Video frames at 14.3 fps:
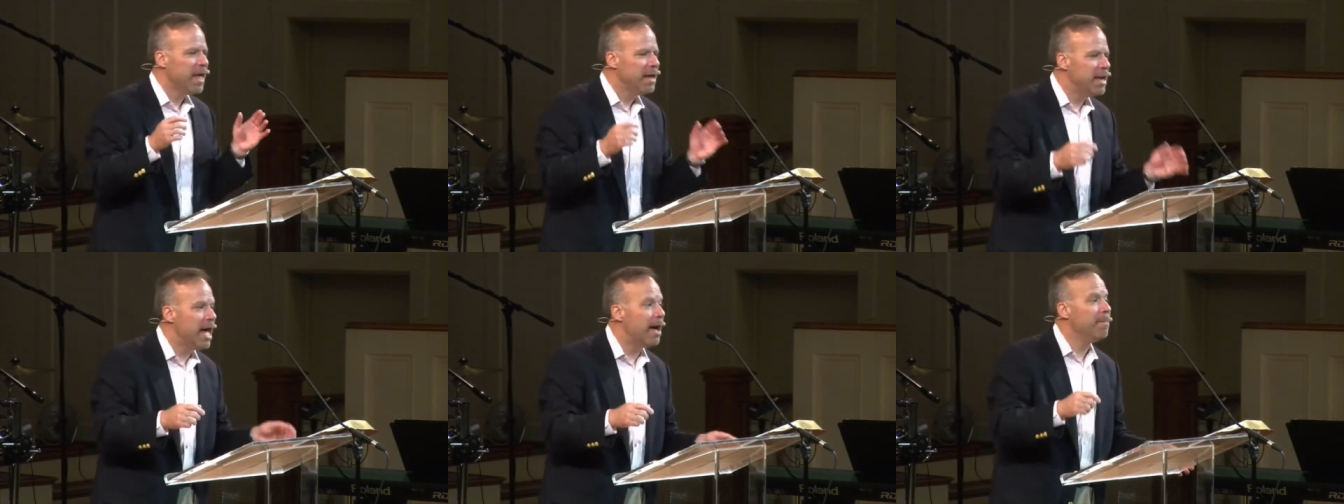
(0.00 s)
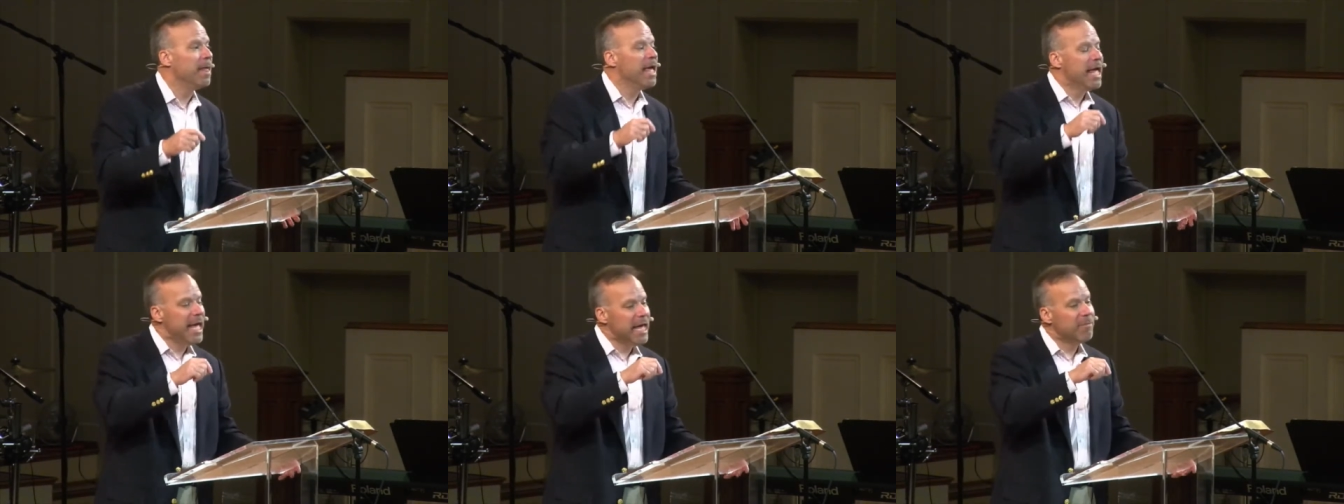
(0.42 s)
Now,
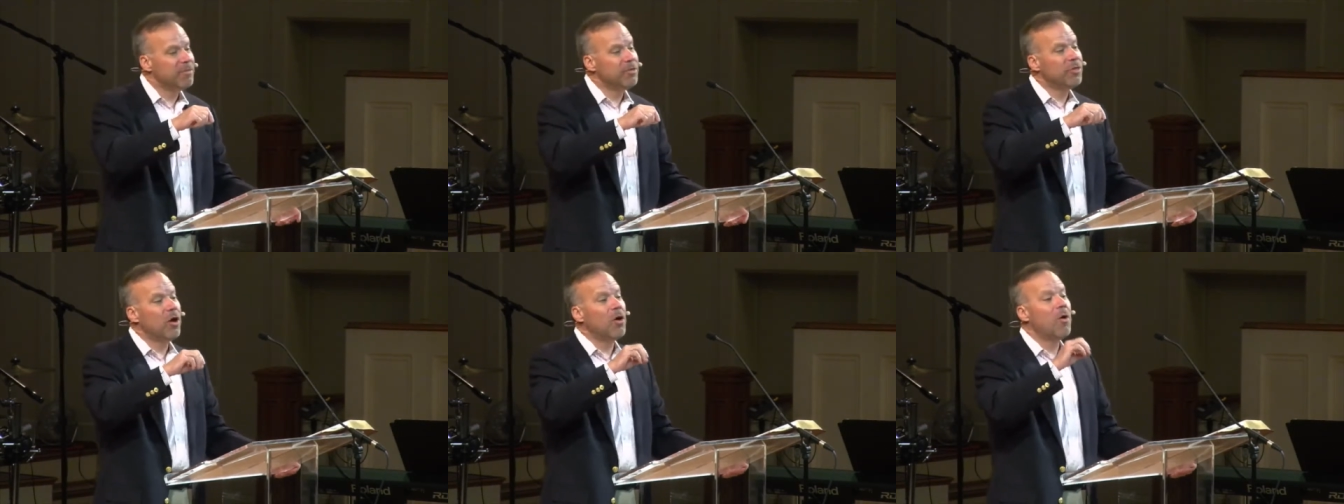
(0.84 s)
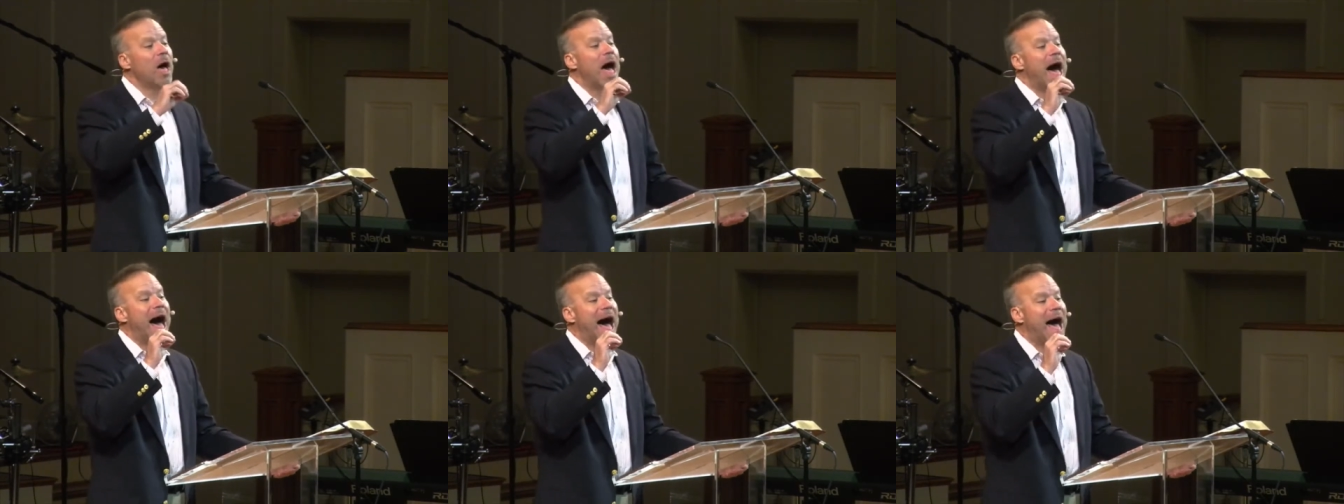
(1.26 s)
even though
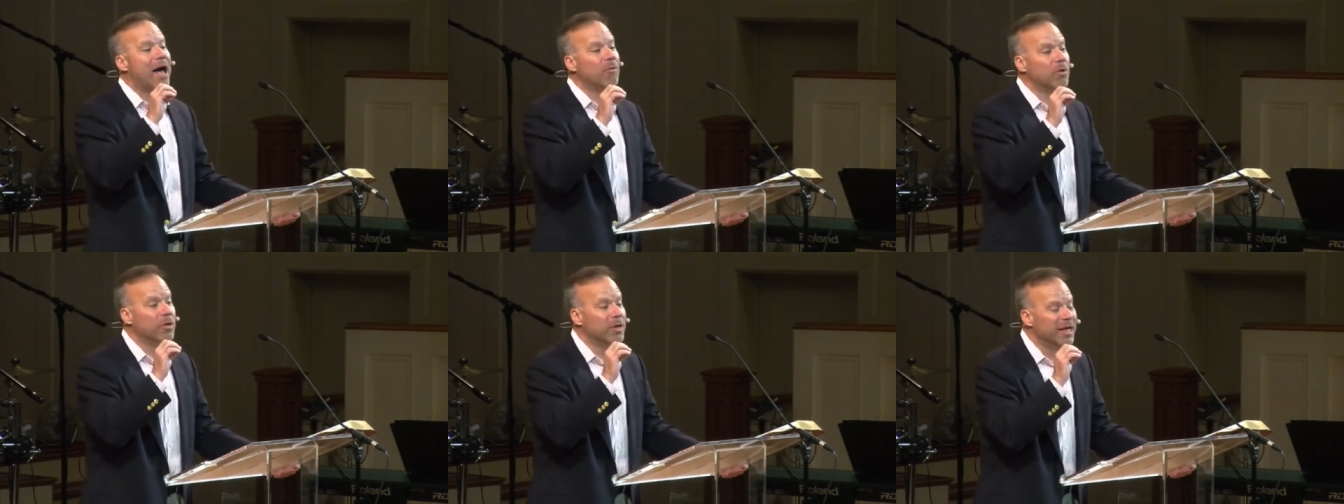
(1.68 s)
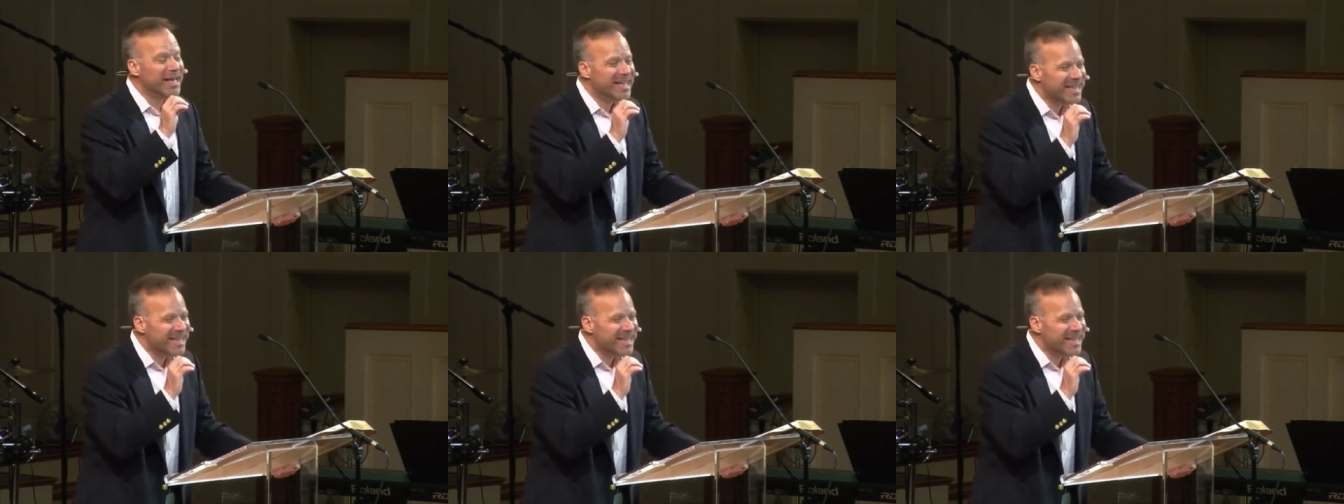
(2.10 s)
I will